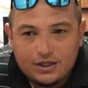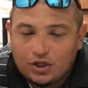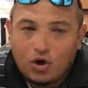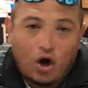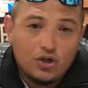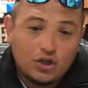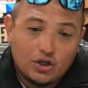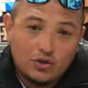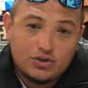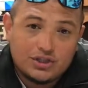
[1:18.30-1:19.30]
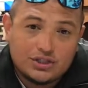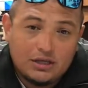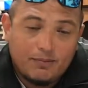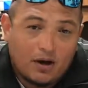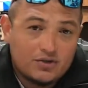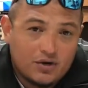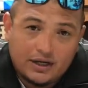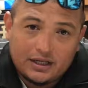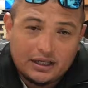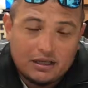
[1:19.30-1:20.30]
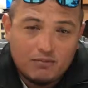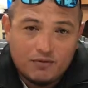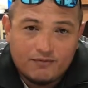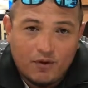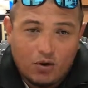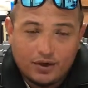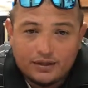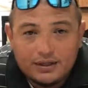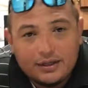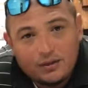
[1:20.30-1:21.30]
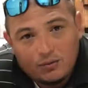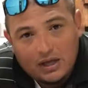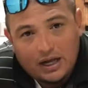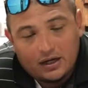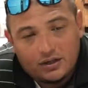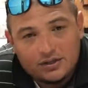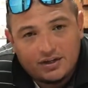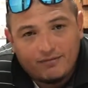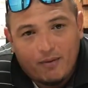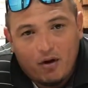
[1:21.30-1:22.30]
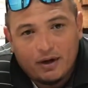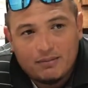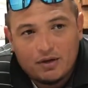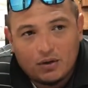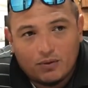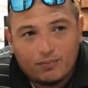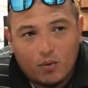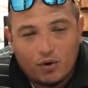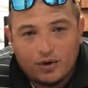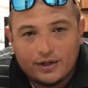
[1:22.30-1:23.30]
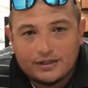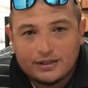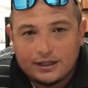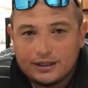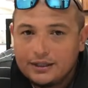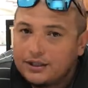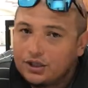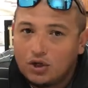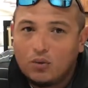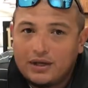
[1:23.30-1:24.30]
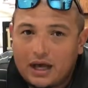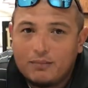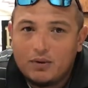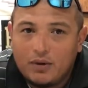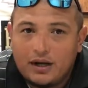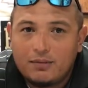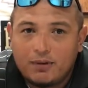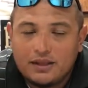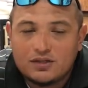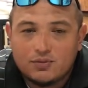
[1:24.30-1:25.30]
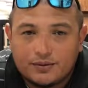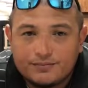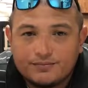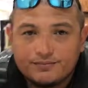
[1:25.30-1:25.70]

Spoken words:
you know, all you can do is just keep on trucking and keep moving forward. We got another tough ball game here with Porter, and you know, we got to be ready to play this one.